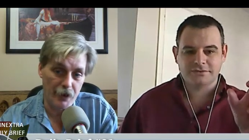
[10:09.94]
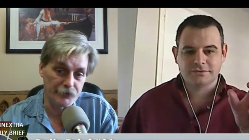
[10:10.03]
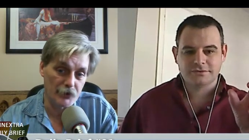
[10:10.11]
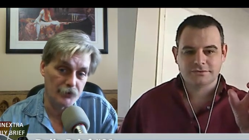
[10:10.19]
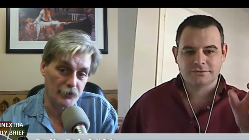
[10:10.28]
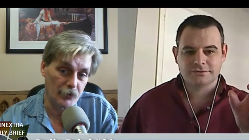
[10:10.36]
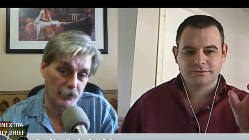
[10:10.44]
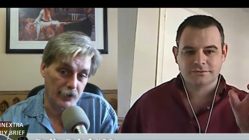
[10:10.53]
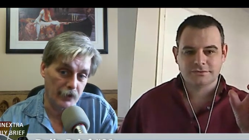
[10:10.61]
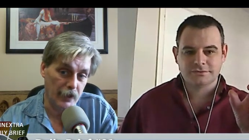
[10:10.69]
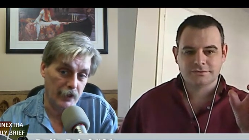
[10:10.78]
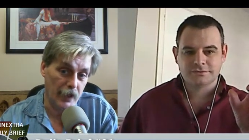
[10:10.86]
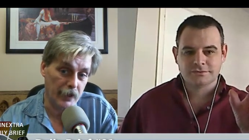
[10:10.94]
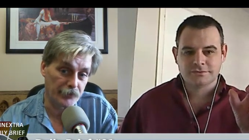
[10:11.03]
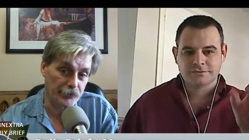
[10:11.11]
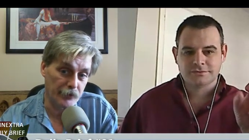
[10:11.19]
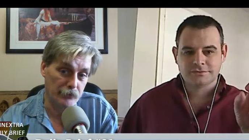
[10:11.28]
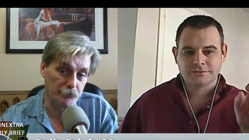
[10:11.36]
Speaker 1: doing like a
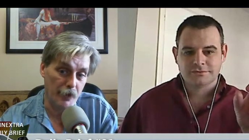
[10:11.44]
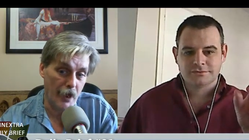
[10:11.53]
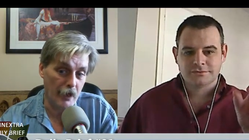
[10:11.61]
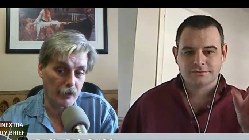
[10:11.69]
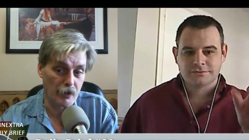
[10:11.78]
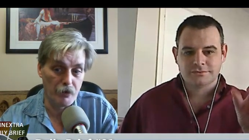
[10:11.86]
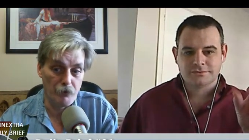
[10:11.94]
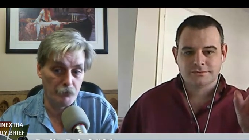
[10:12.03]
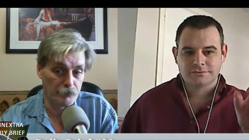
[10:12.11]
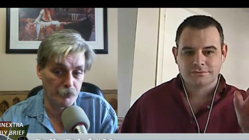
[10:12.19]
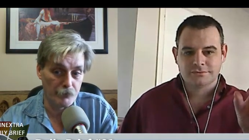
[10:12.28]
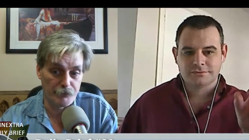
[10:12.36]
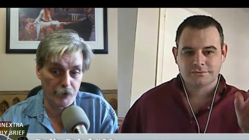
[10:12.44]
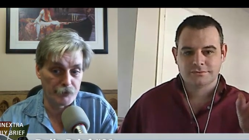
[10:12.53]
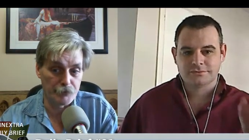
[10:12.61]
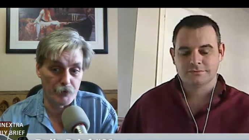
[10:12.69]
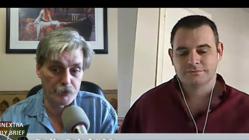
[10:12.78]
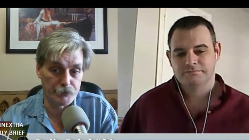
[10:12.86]
theme pack of
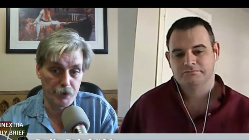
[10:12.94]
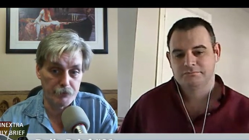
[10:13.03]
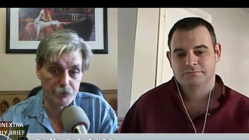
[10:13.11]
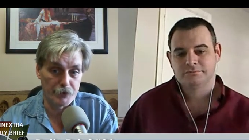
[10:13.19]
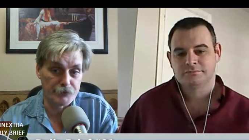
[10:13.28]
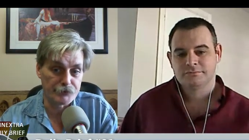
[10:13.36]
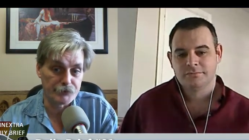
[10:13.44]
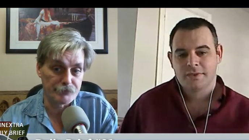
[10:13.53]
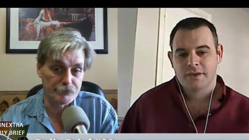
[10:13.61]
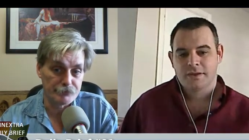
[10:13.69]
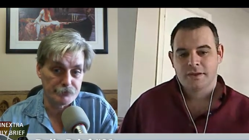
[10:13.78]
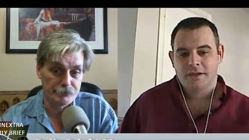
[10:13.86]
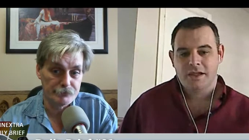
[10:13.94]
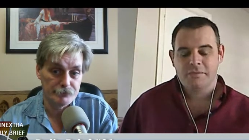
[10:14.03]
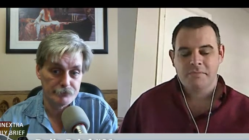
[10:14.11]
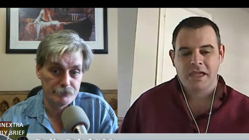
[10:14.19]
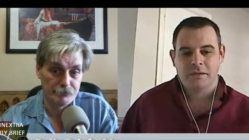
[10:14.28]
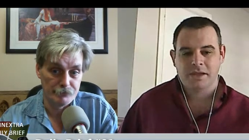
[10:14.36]
Facebook favorites.
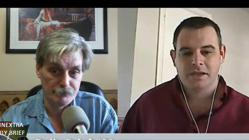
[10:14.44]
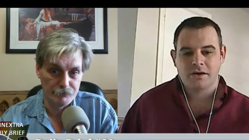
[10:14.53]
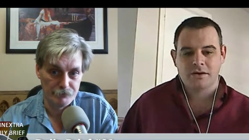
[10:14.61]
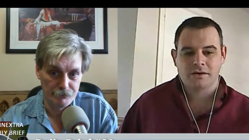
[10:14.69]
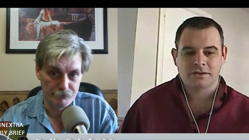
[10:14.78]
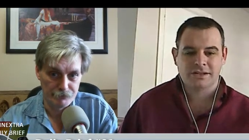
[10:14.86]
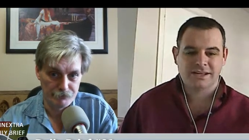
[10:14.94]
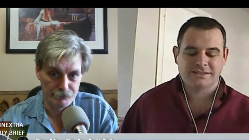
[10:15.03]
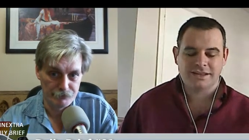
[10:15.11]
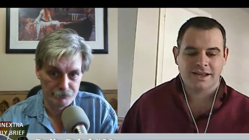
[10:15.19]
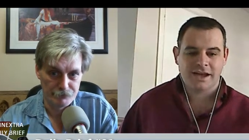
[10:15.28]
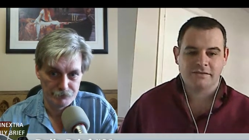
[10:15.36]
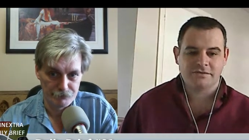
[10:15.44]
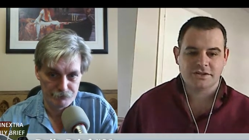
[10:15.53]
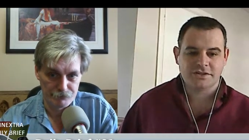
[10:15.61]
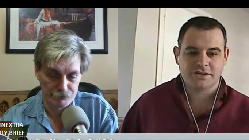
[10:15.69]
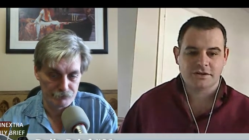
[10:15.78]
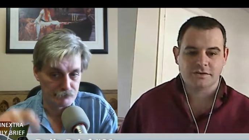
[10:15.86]
Speaker 2: Maybe, or unless they have just,
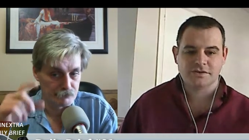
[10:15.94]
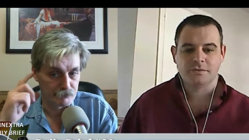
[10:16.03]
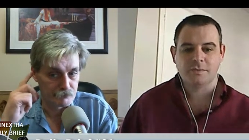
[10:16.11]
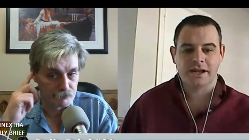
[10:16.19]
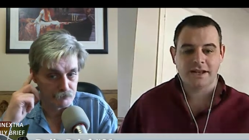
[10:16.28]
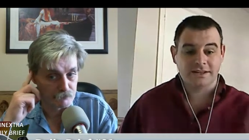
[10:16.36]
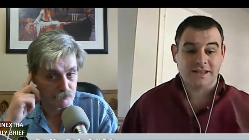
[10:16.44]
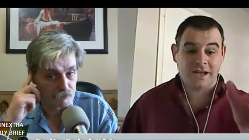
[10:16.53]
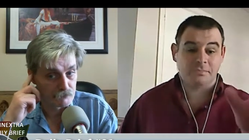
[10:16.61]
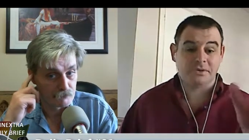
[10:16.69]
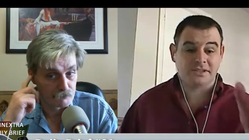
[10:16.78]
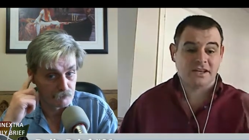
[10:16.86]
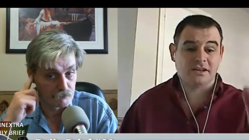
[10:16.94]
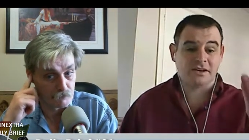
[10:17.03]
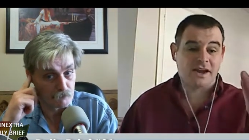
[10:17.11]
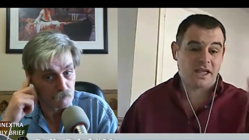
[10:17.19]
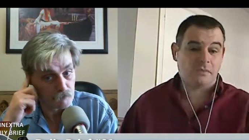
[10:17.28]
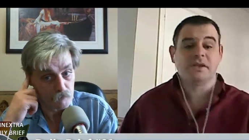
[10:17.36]
you know, some way that particular
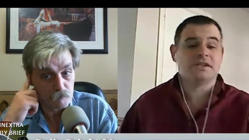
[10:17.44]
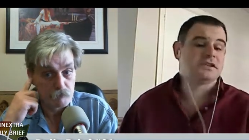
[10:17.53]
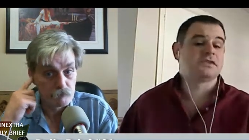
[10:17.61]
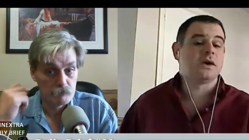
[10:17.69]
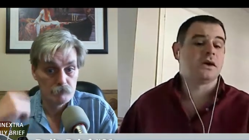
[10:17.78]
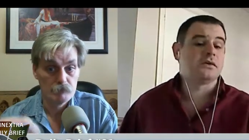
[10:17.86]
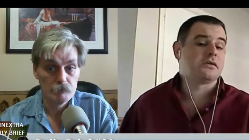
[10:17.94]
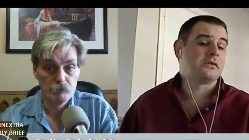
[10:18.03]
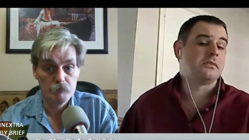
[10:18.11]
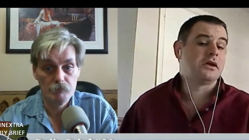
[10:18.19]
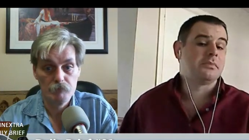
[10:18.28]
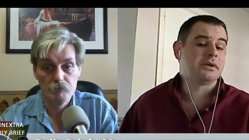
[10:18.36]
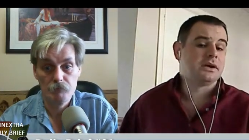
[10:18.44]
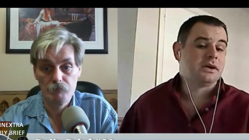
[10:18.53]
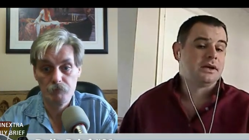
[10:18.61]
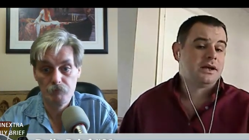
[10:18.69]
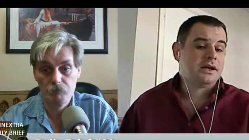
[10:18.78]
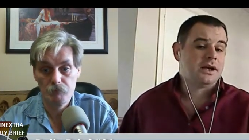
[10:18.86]
image is what you thumb up.
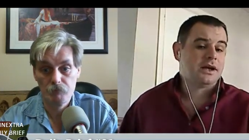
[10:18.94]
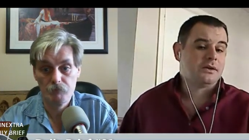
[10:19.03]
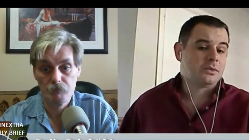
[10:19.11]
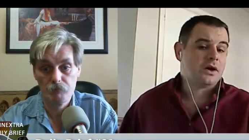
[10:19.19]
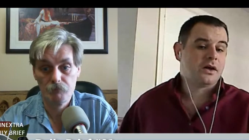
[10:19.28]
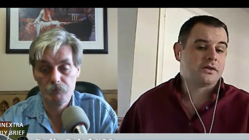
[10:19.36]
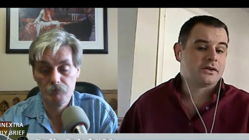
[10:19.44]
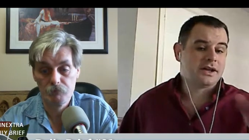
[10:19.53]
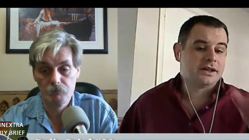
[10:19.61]
rather than